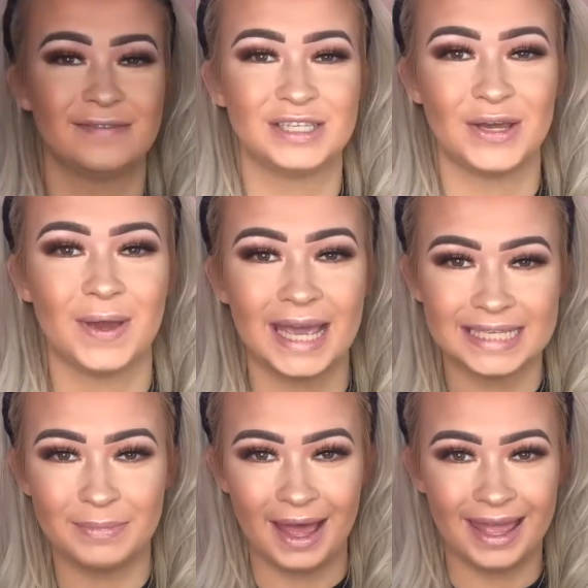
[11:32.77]
to do is
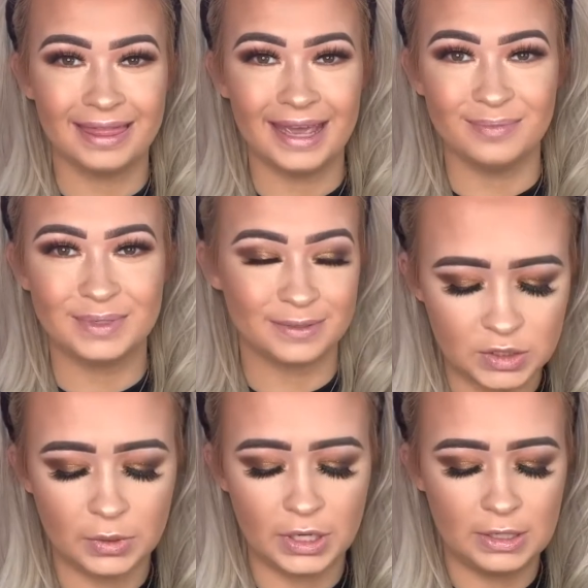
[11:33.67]
my lips. I'm
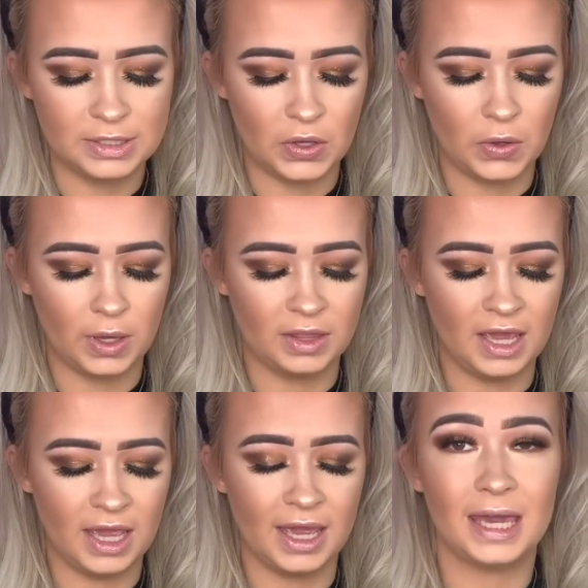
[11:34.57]
going to use
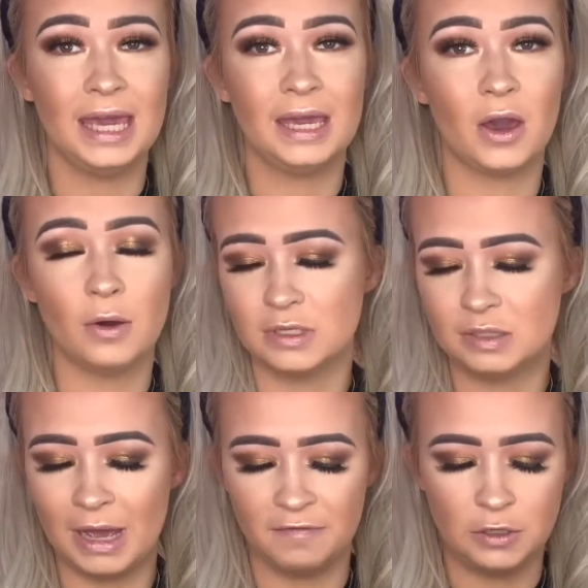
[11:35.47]
the Kiko
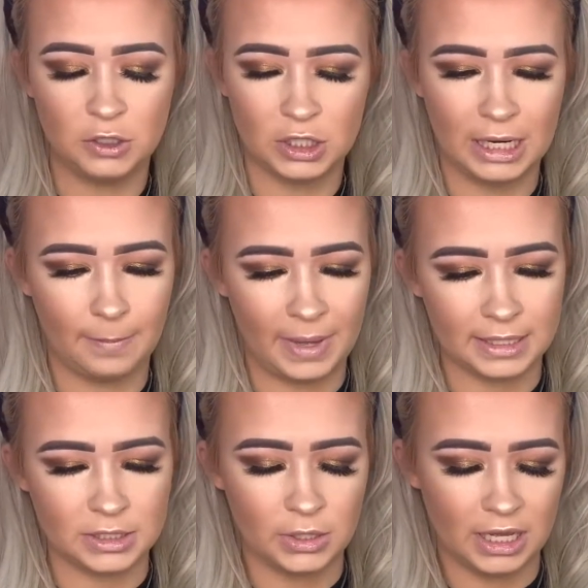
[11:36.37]
Smart Fusion lip
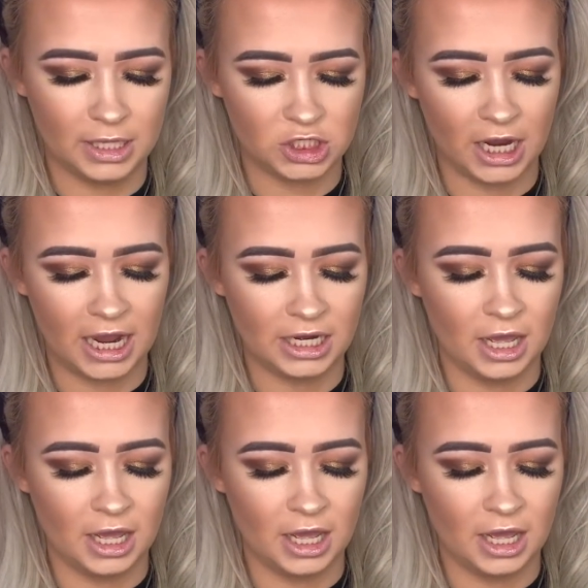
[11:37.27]
pencil in the shade